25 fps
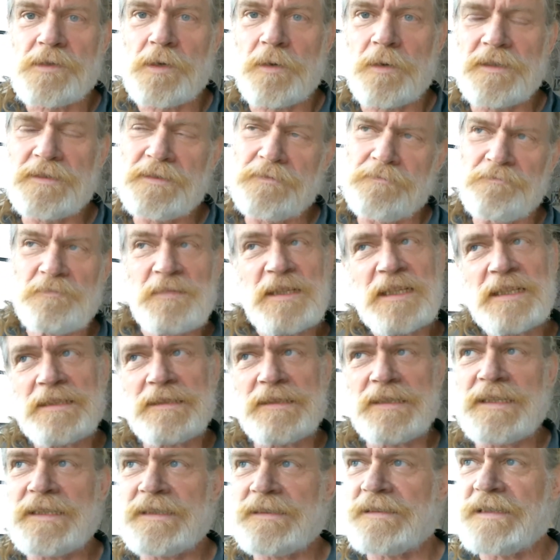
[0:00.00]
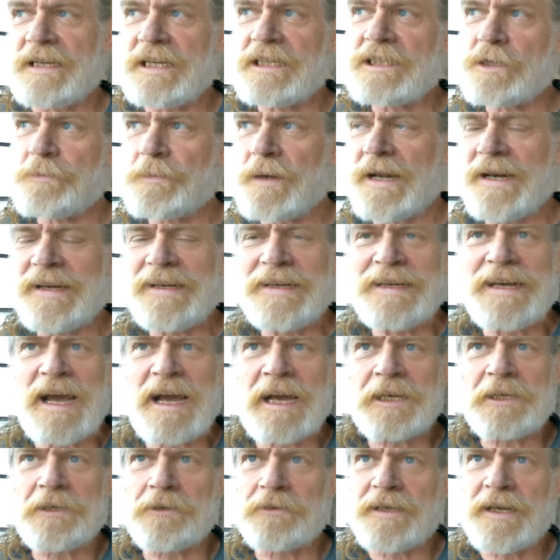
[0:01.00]
so it's, it, it's about
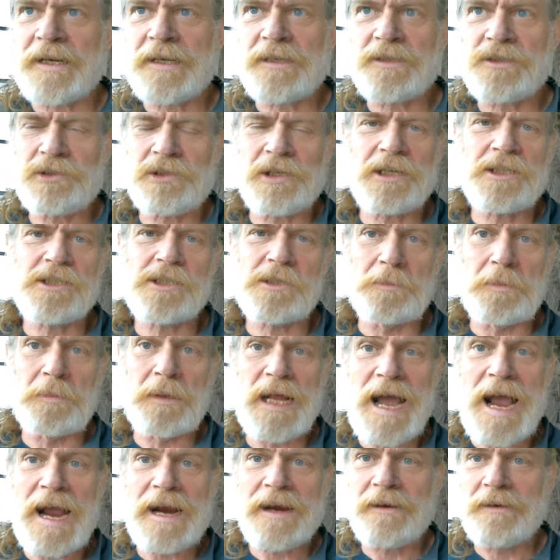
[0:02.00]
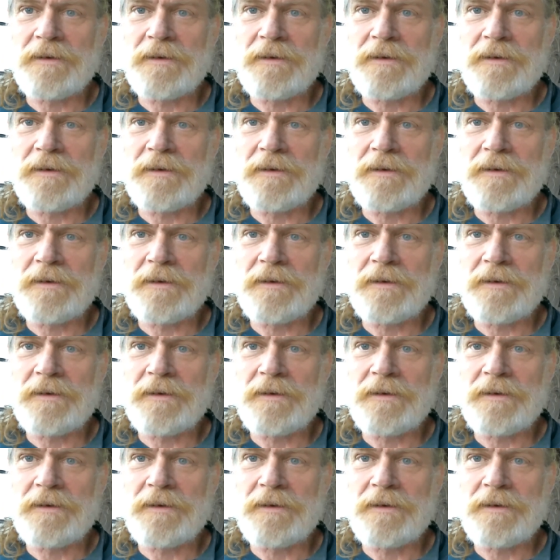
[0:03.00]
nine or ten shades of black.